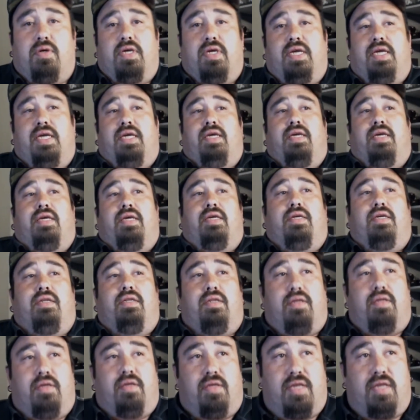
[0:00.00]

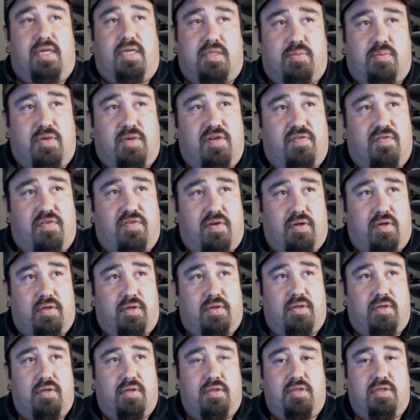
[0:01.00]
and that's my fault.
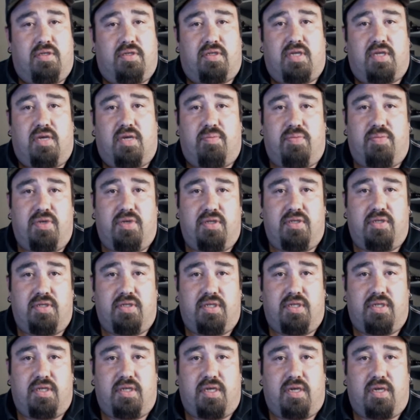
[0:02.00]
Just got
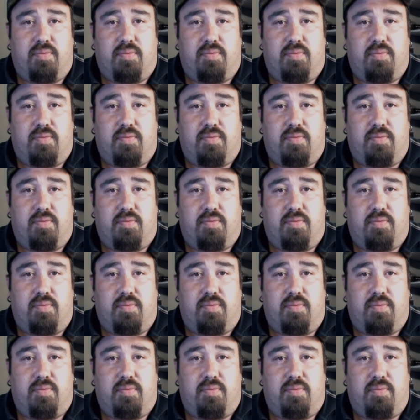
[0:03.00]
busy,